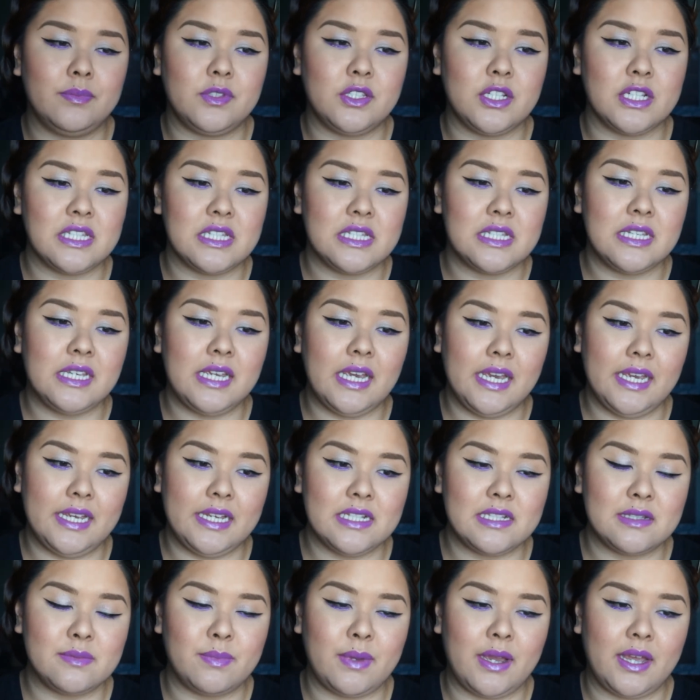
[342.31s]
just in
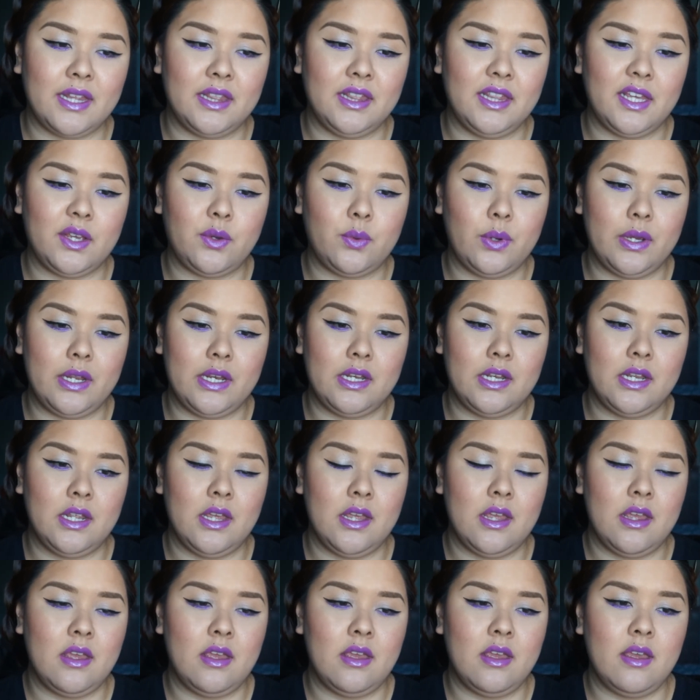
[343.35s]
case my liquid
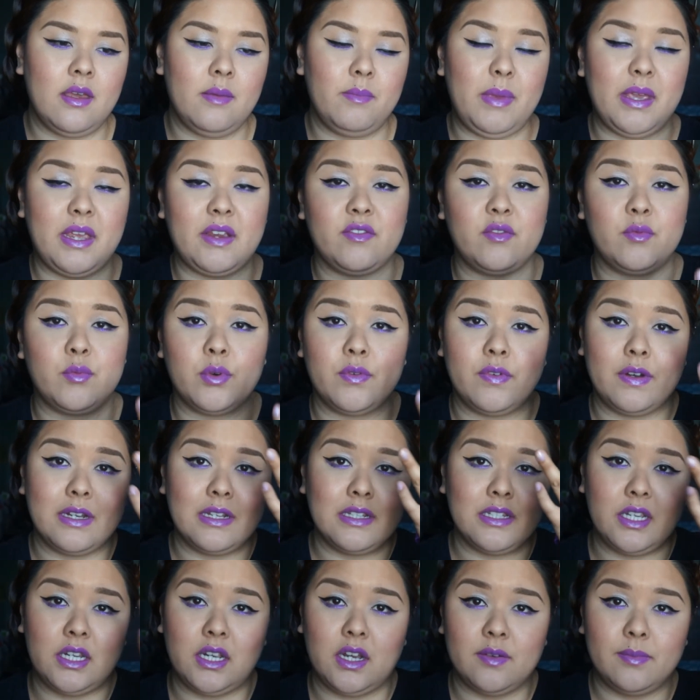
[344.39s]
makeup remover
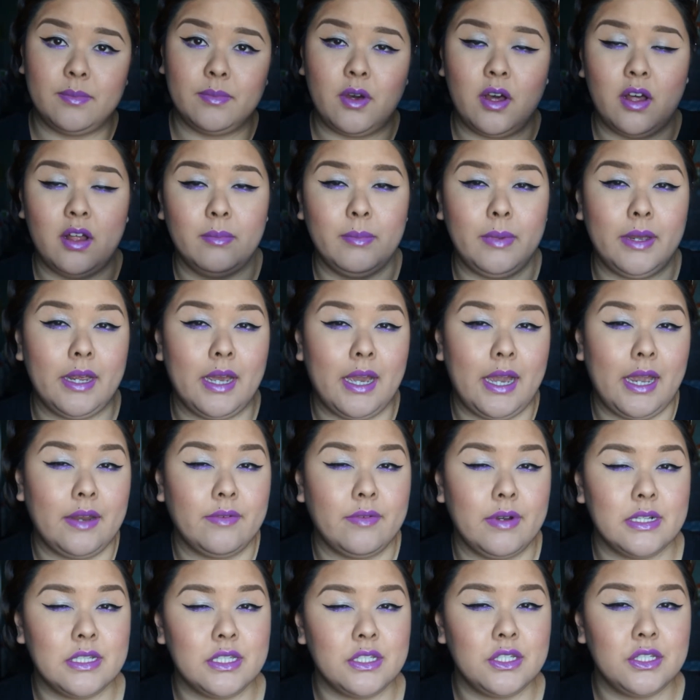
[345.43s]
didn't take off all my eye
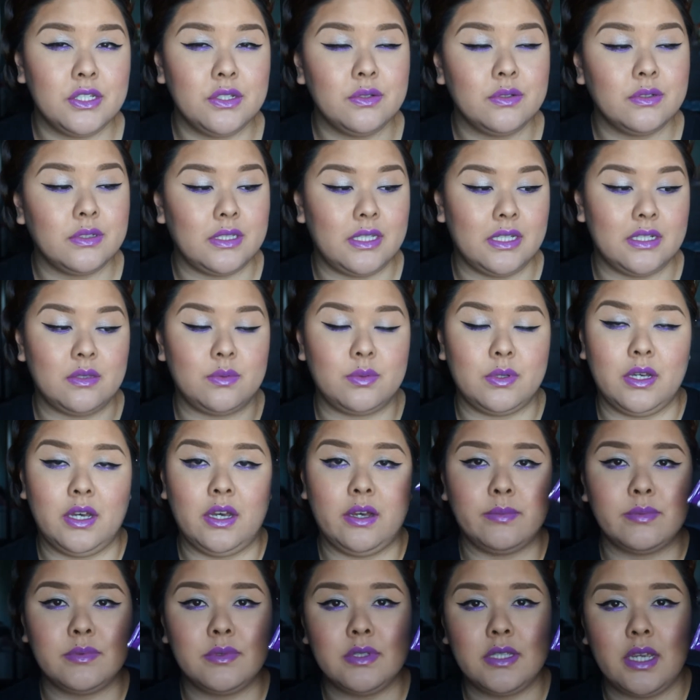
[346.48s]
residue. This will
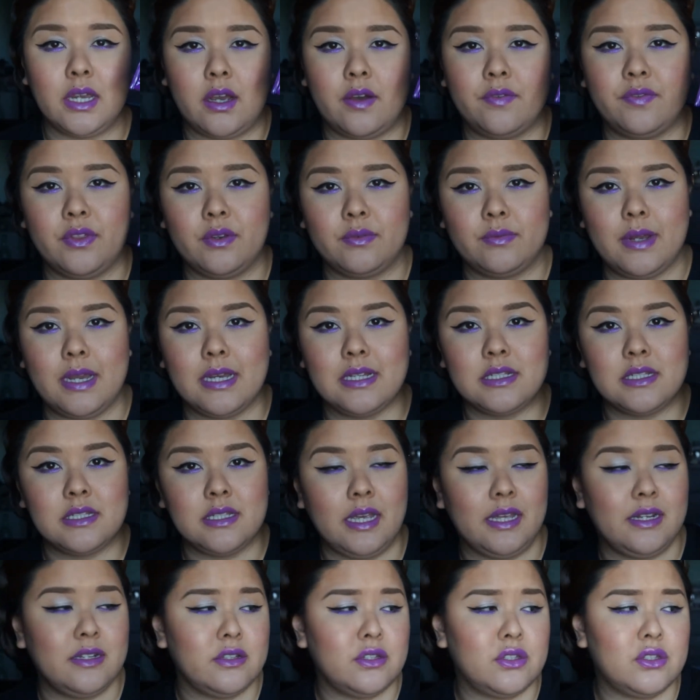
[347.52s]
help take off the rest,
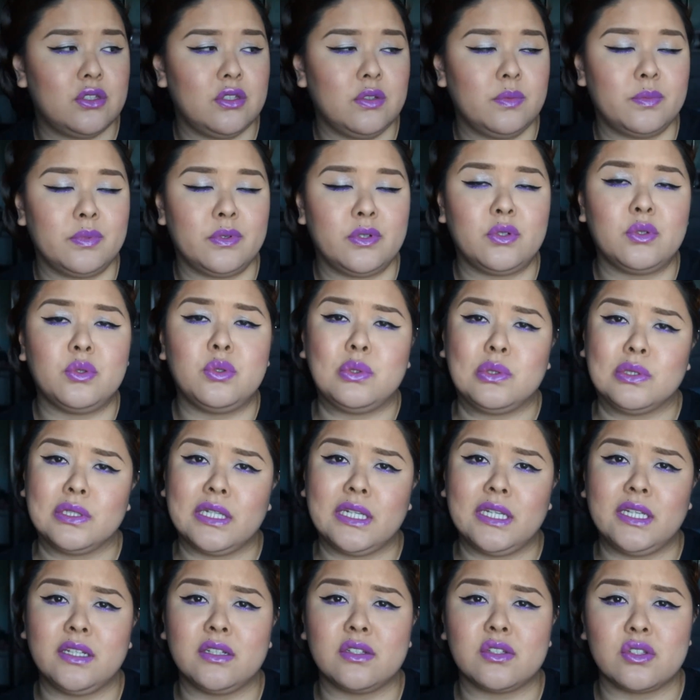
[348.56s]
and it's super
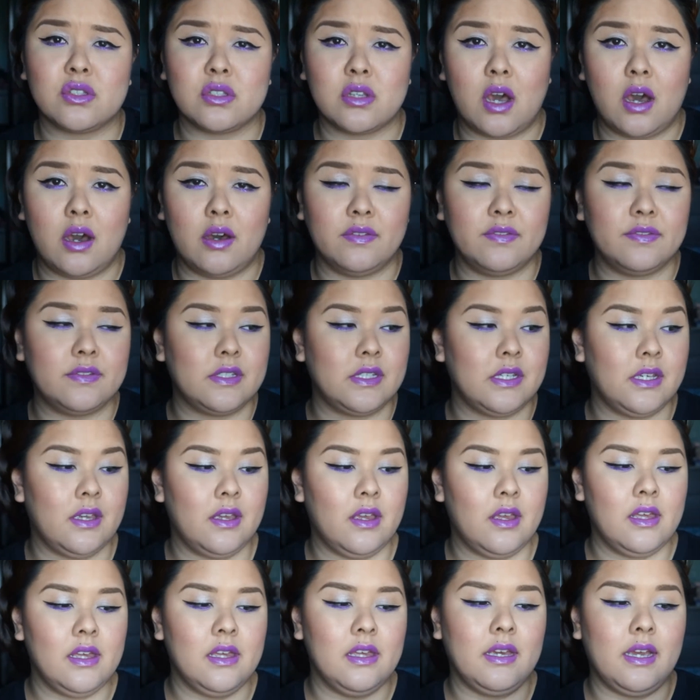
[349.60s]
cooling and soft.
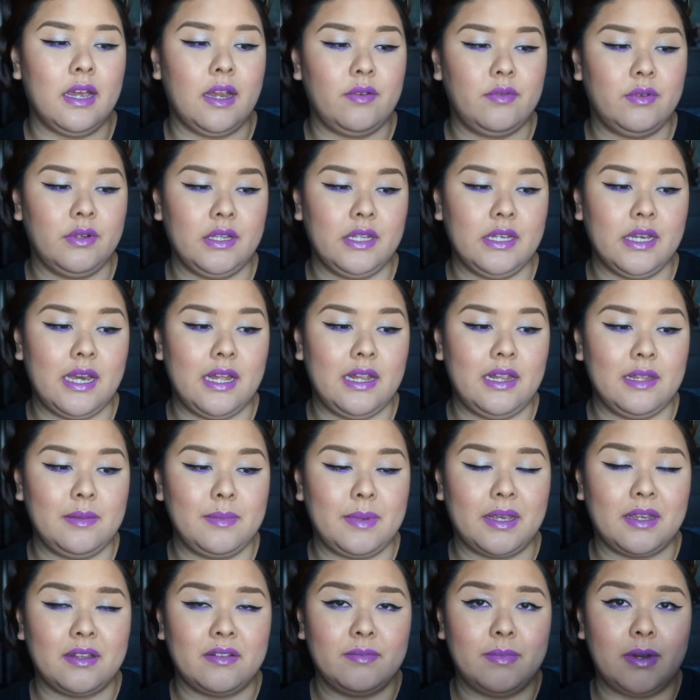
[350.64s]
I really highly
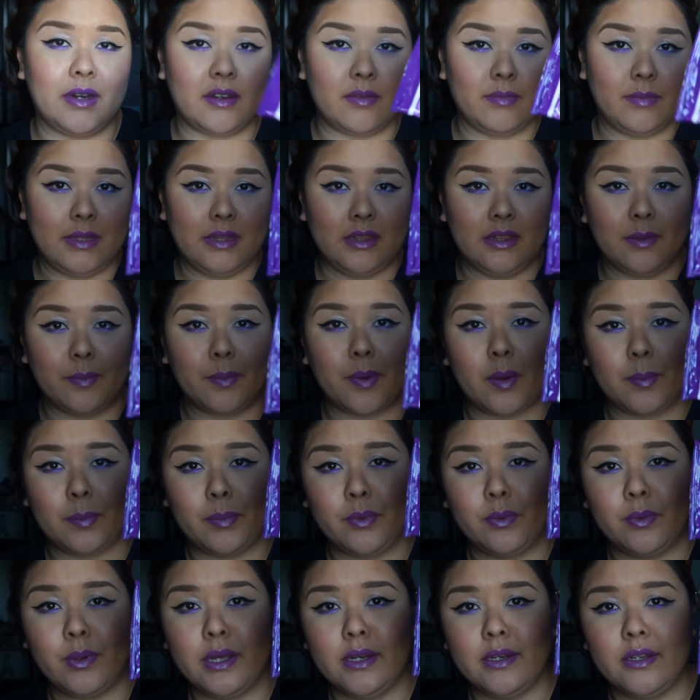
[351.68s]
recommend the
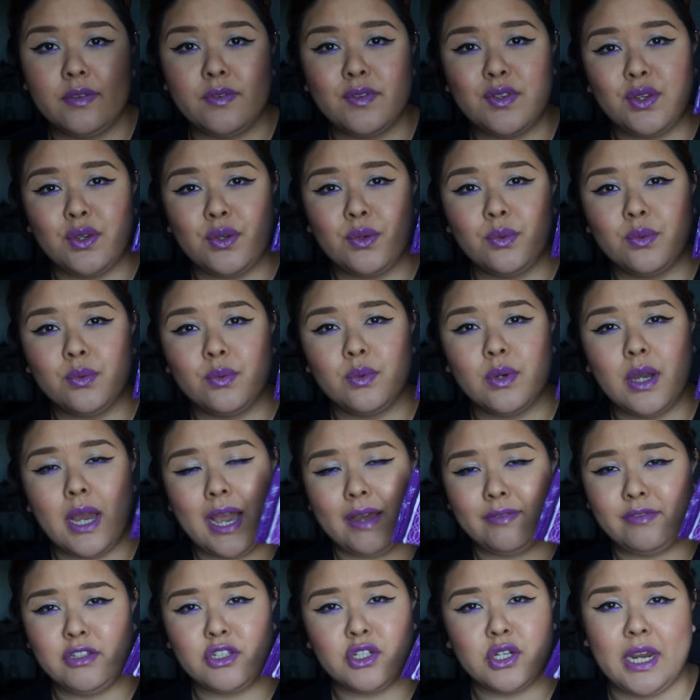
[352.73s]
purple one. If you
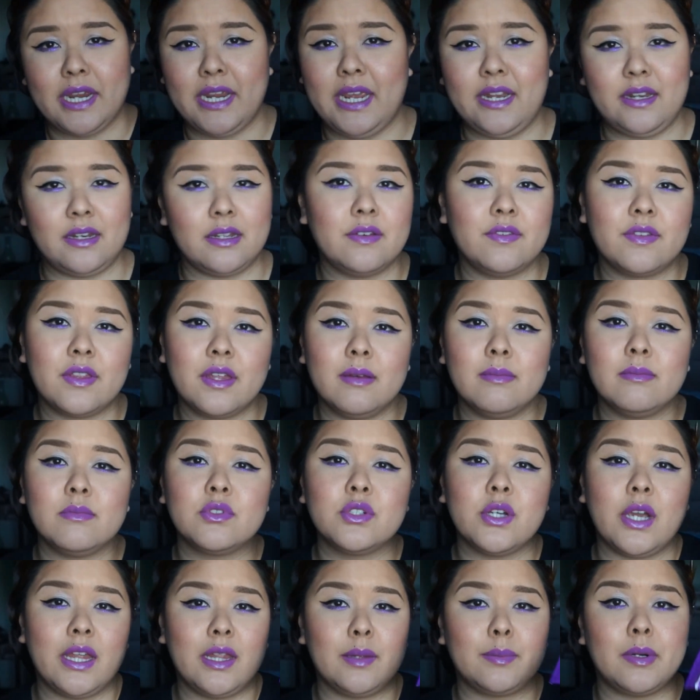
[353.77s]
have to try any of them,
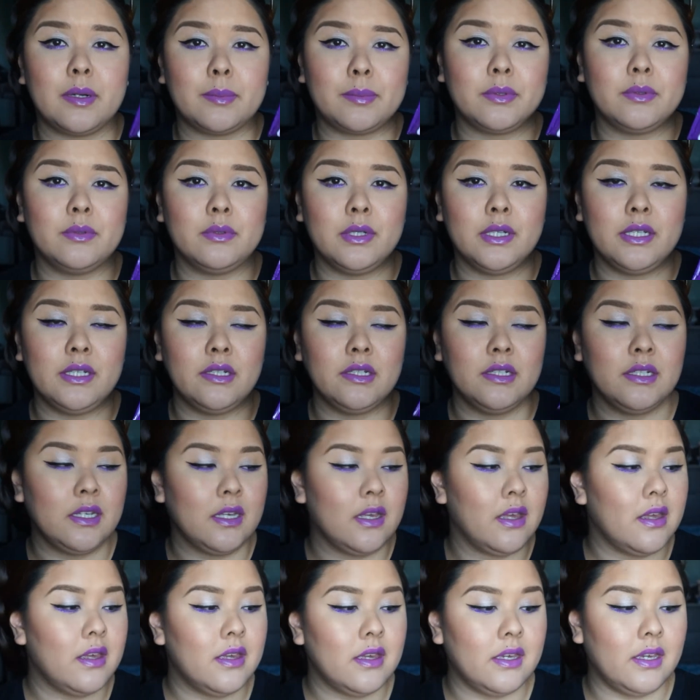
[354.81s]
try the purple one.
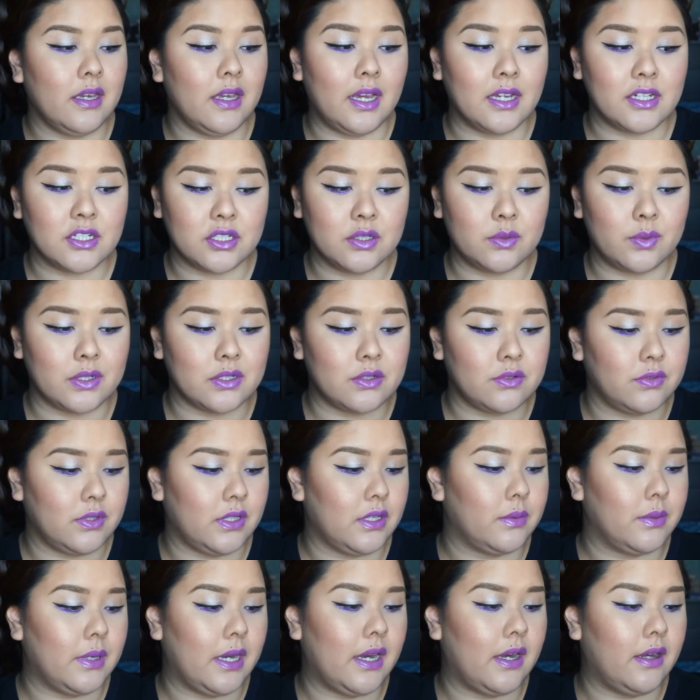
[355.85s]
It actually works
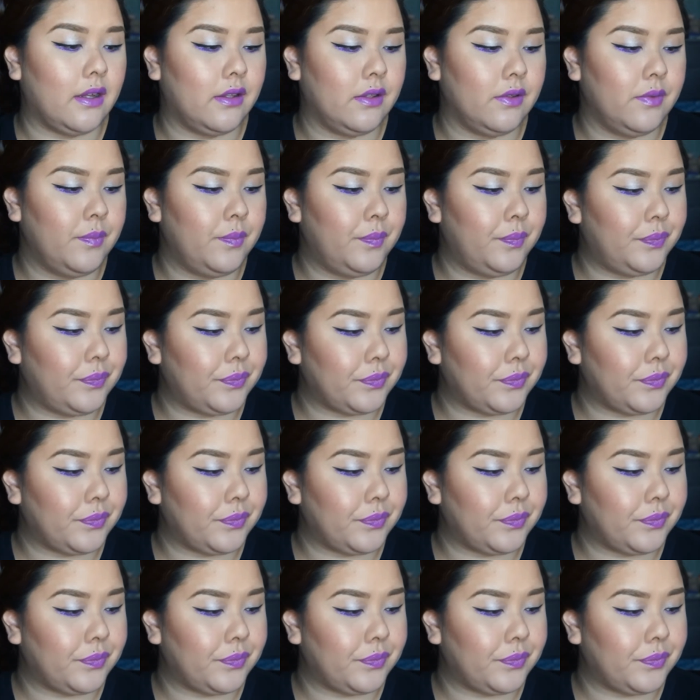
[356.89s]
really well.